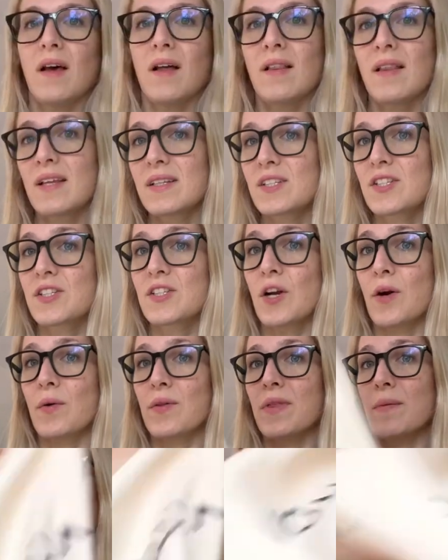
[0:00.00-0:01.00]
Let's just start
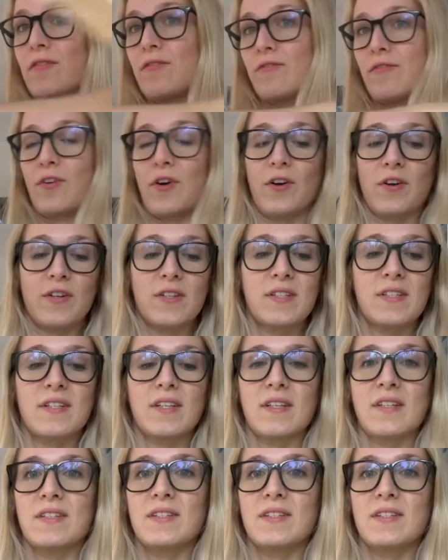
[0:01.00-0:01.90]
with the bag first.